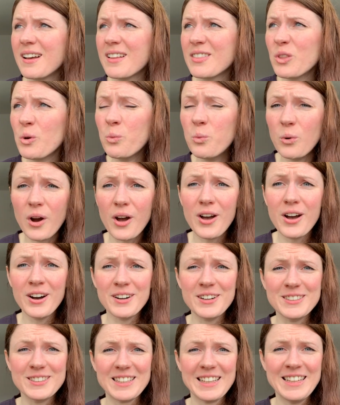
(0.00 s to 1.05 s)
The
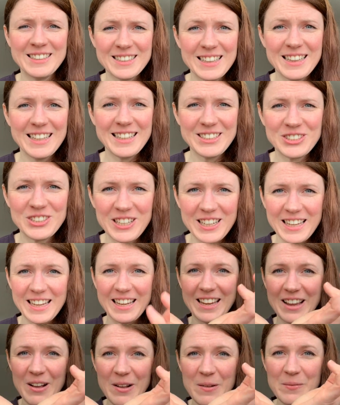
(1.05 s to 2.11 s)
world is
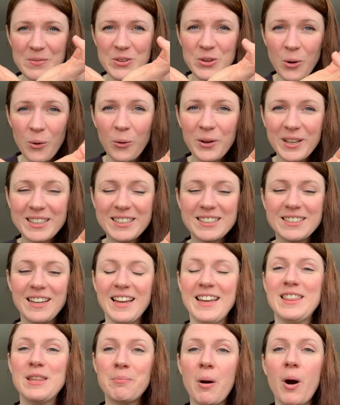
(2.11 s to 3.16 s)
literally your oyster
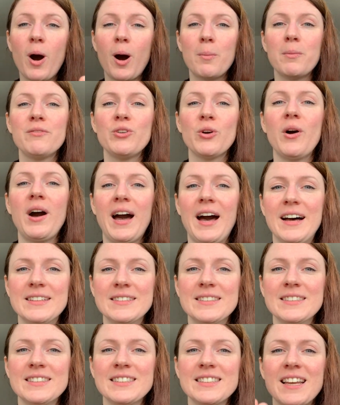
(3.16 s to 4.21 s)
in the palm of your
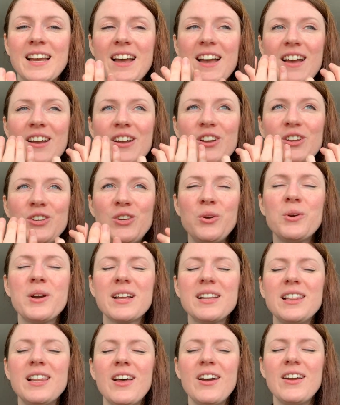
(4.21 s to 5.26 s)
hands. You
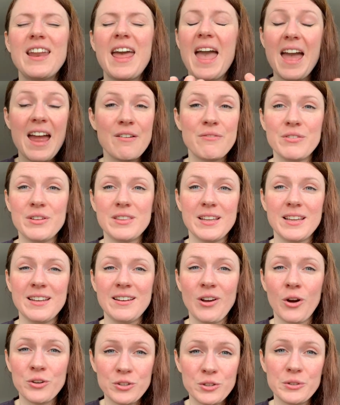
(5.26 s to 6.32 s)
can learn
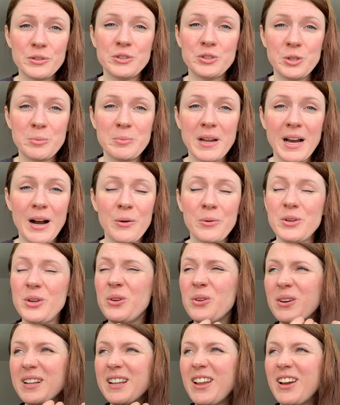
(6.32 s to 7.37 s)
everything on YouTube now. You
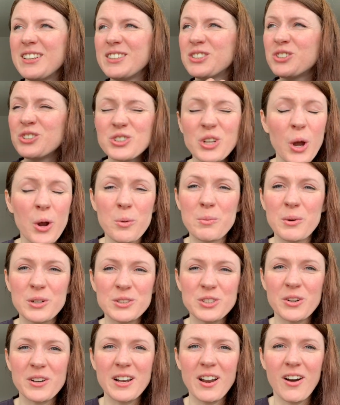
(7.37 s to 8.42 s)
can learn so
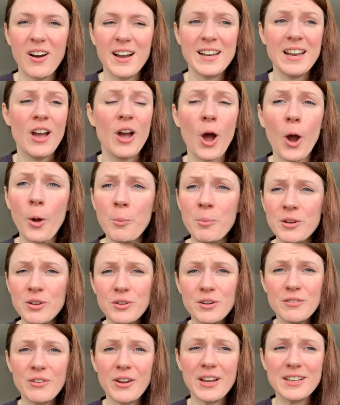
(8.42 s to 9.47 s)
much online. Open
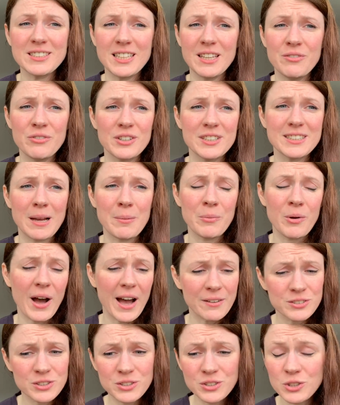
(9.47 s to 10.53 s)
University, for example,
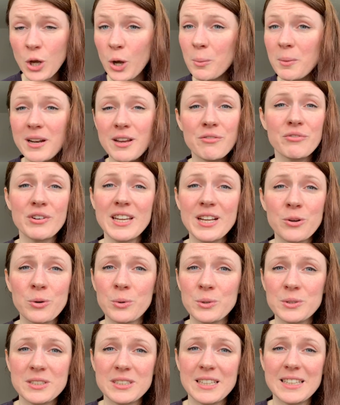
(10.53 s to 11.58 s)
have so many free
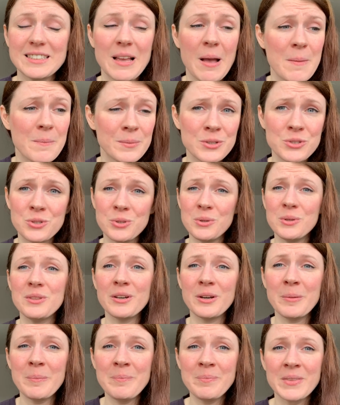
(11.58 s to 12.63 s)
courses. Do
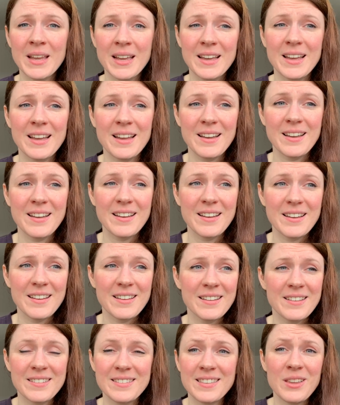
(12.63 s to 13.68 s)
them.
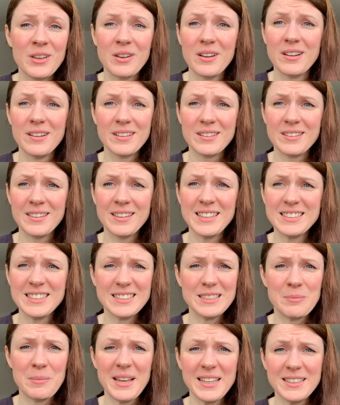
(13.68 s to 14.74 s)
This is
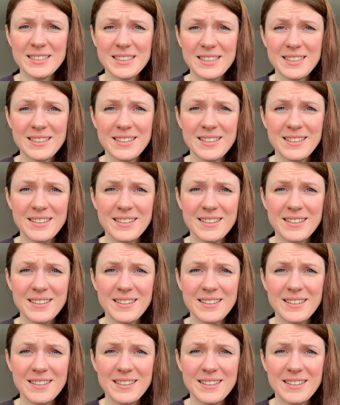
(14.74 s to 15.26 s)
amazing.